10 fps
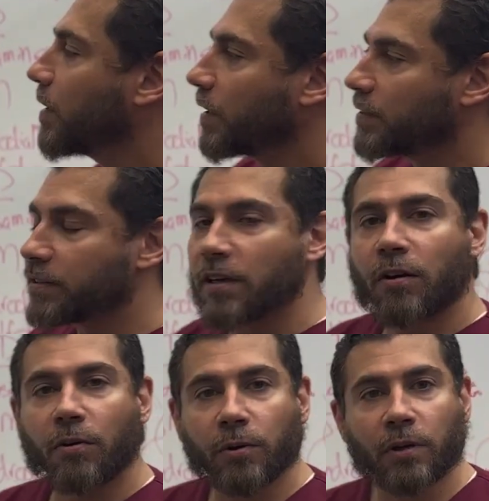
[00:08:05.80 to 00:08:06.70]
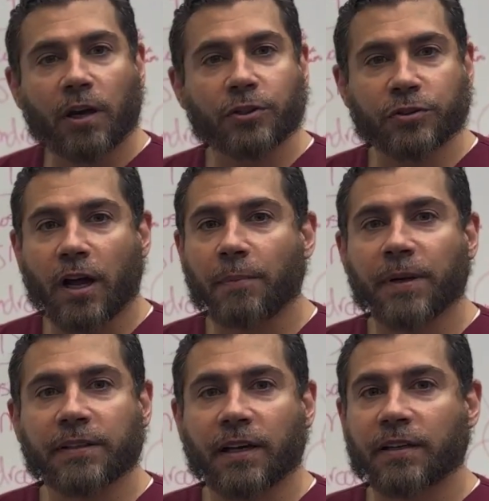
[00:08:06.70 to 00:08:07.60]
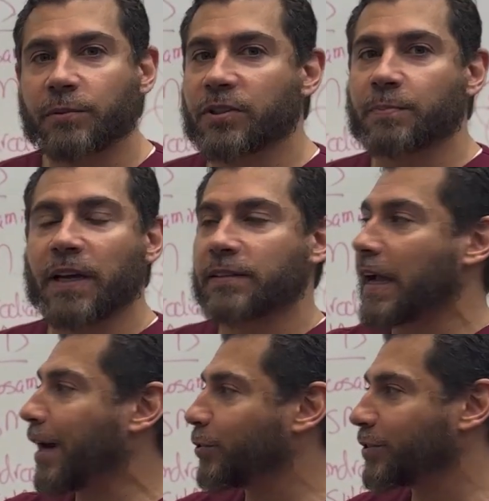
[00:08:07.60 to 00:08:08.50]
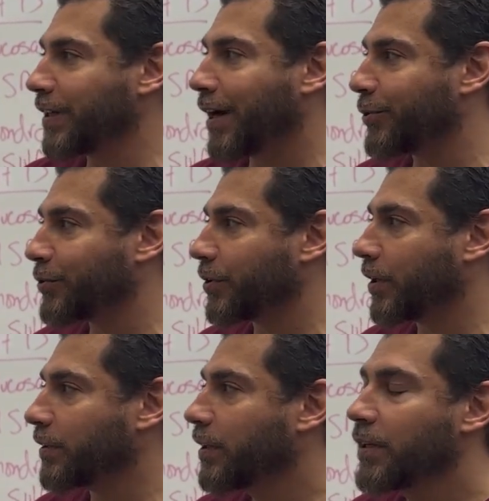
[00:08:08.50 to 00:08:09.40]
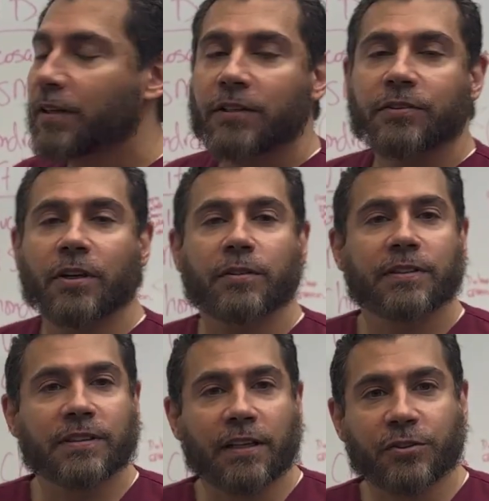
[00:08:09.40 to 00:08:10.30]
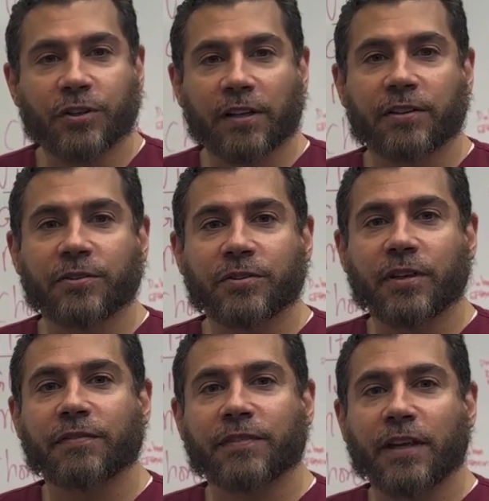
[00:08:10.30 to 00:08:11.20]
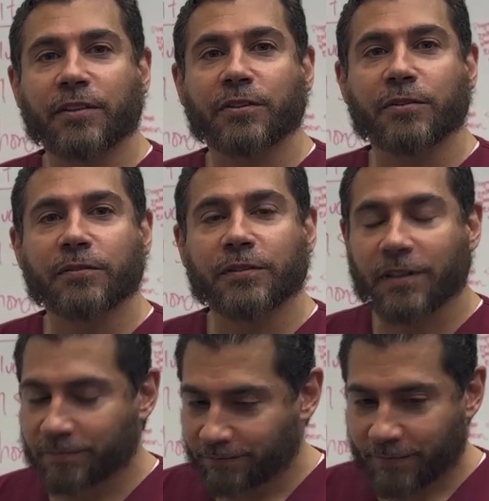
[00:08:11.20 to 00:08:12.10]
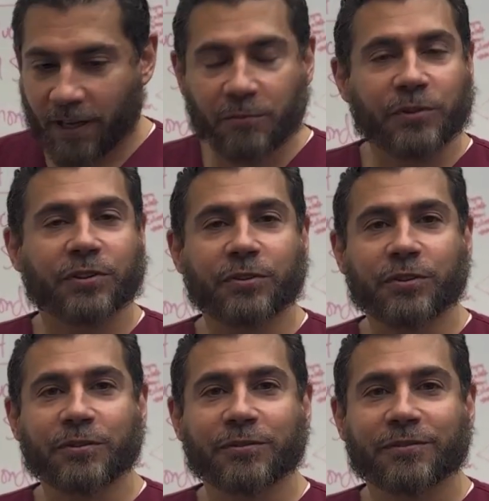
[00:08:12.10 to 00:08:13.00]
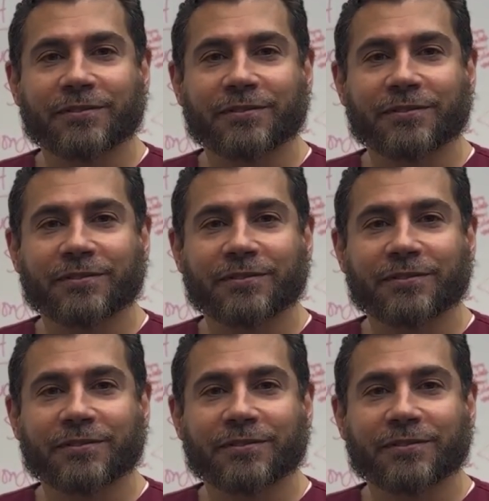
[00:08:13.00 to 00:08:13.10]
because this is a whole large topic that we spend hours and hours on. So this is Dr. Jonathan Yusuf. Thank you, and we'll see you soon.